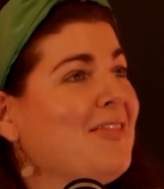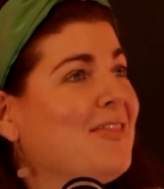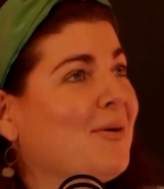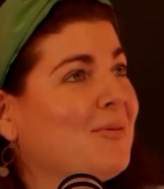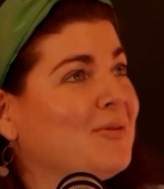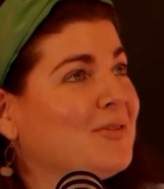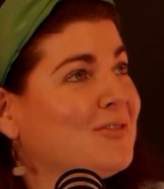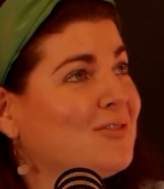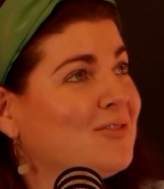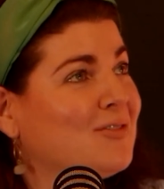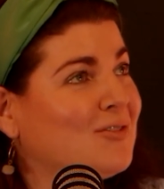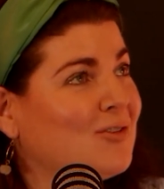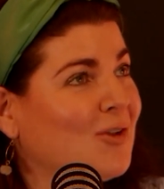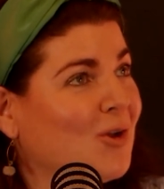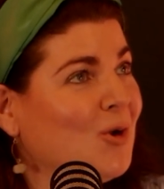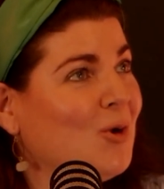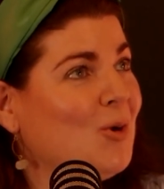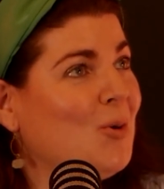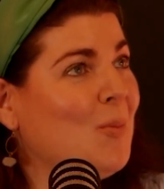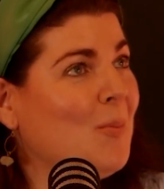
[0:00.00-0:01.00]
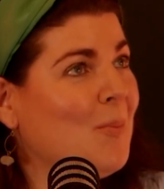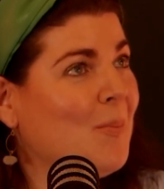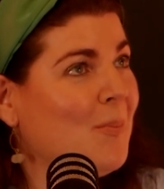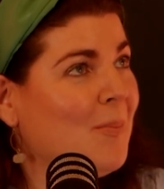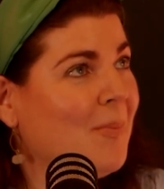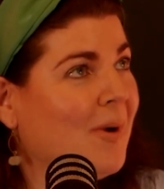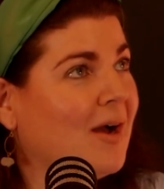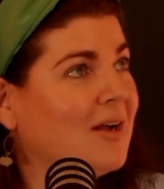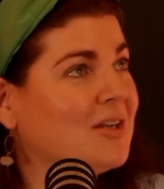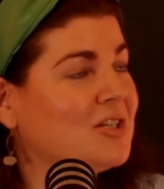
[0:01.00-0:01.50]
There was so
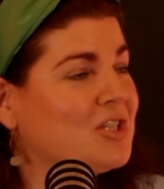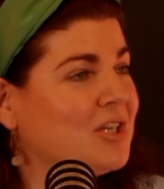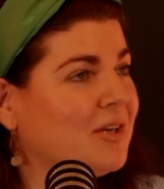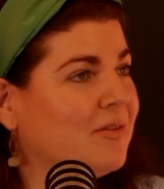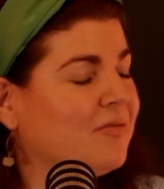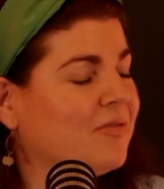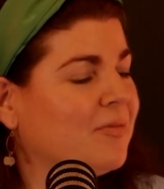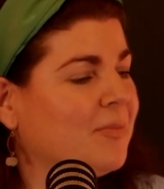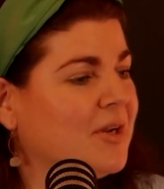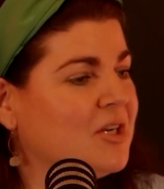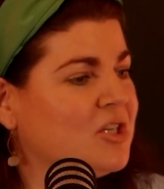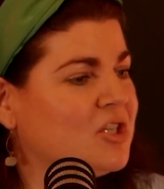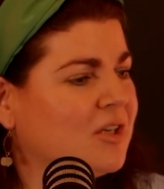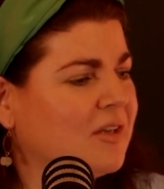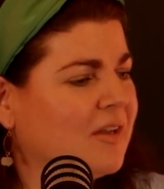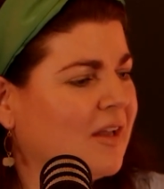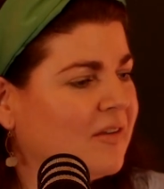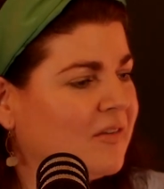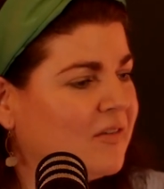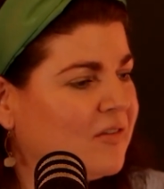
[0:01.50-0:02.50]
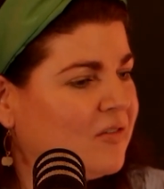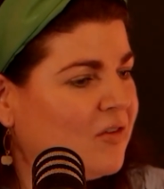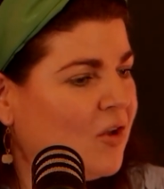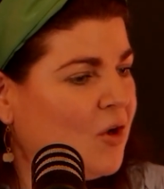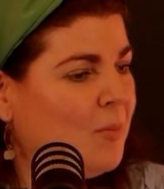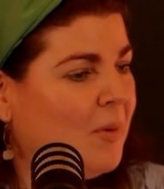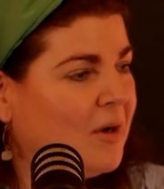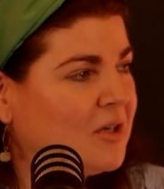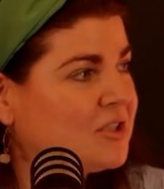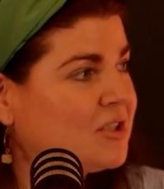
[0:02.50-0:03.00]
much information and
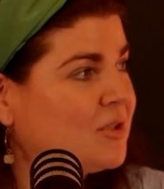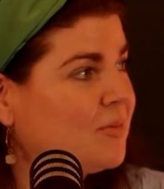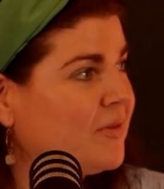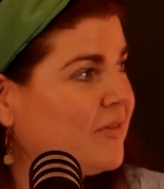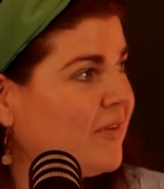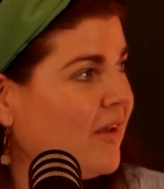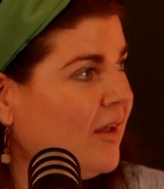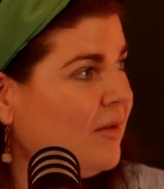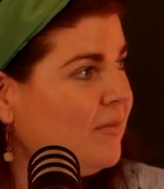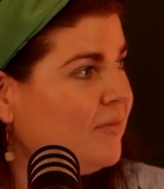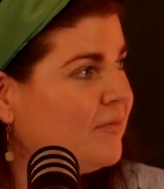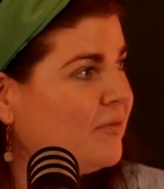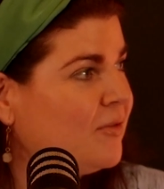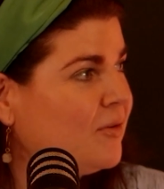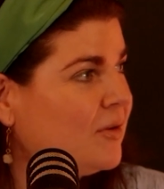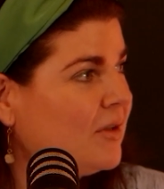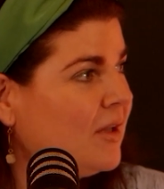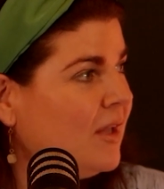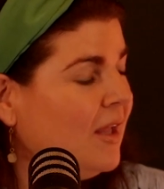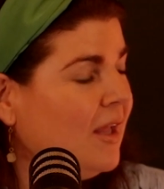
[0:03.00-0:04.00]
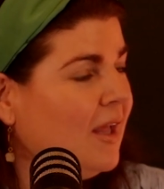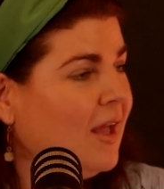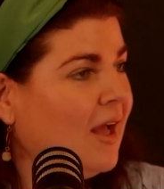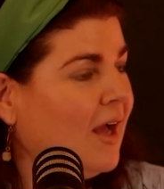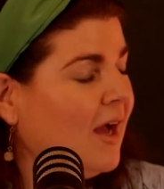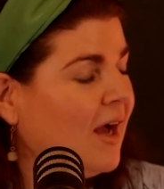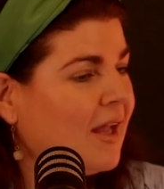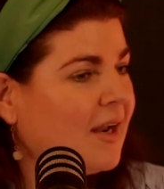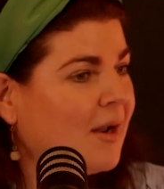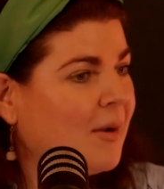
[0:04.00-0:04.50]
so much that was helpful.
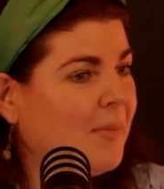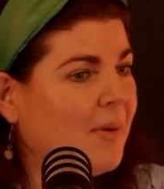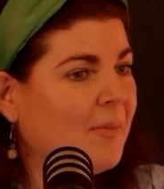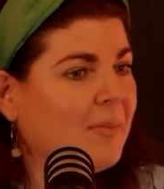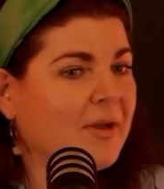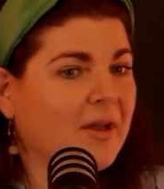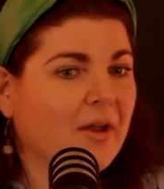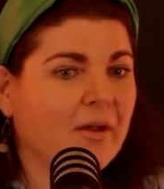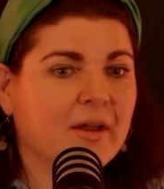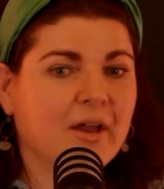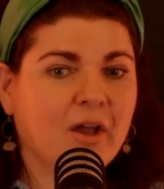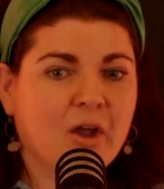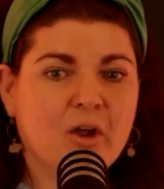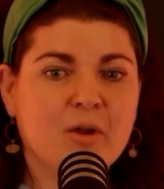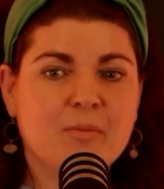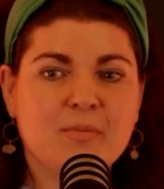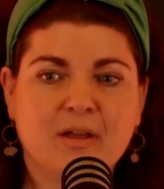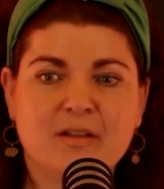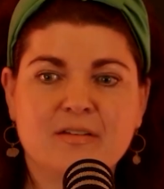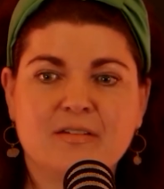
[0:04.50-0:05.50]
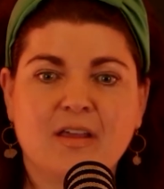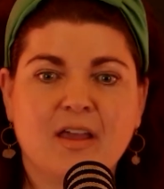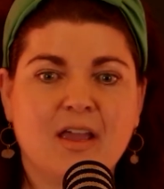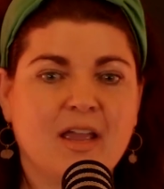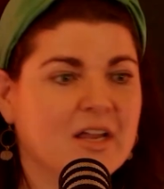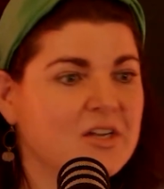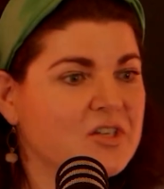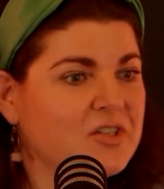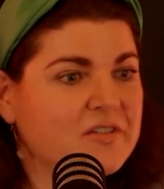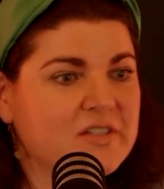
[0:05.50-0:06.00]
And I remember going home that
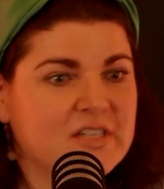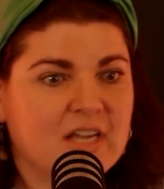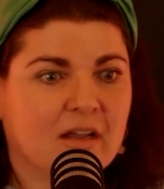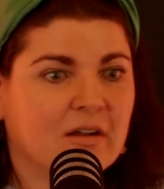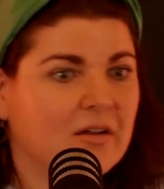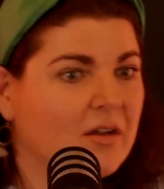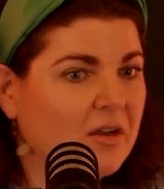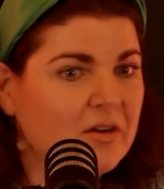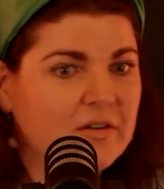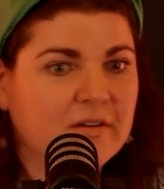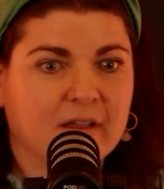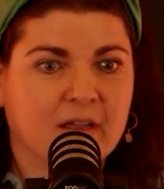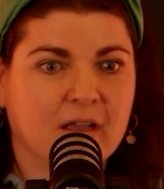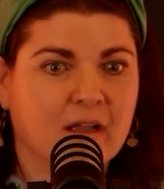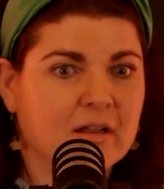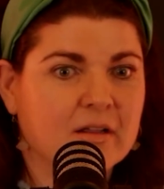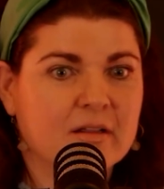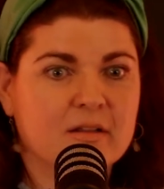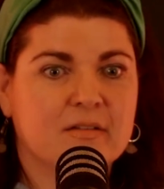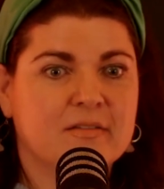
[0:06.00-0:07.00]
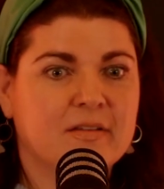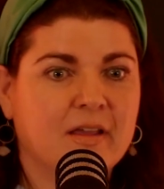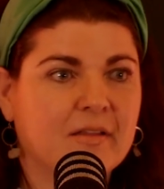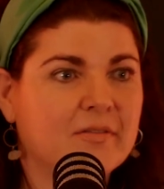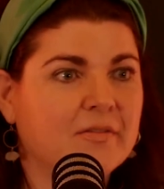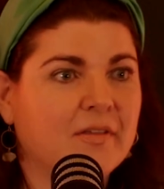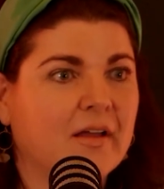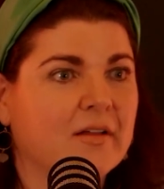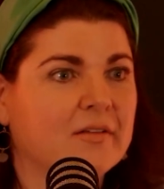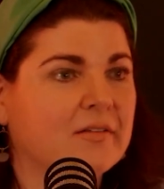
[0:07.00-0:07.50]
day and just downloading
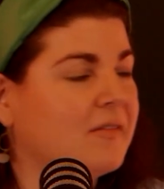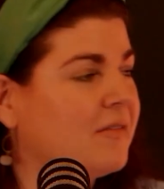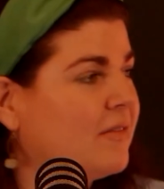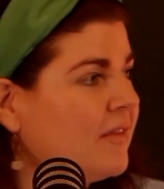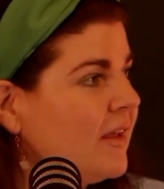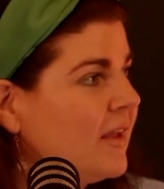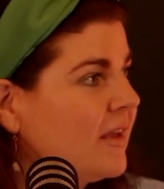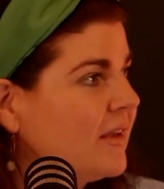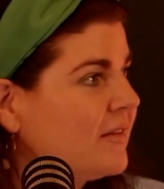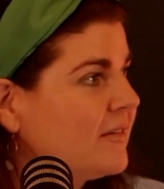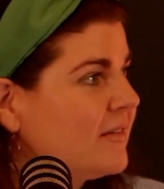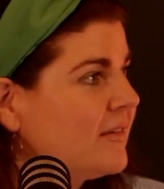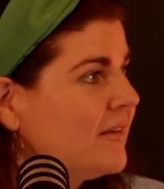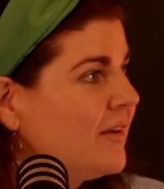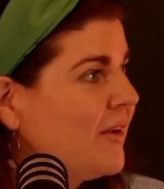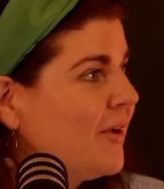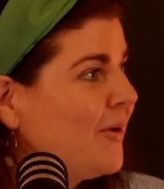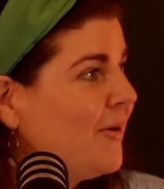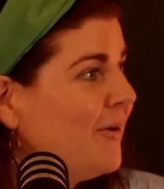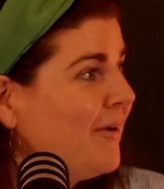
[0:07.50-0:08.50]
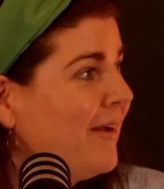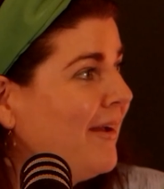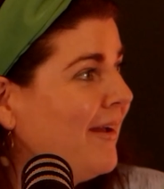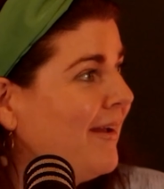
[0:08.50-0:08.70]
10,000 things, you know.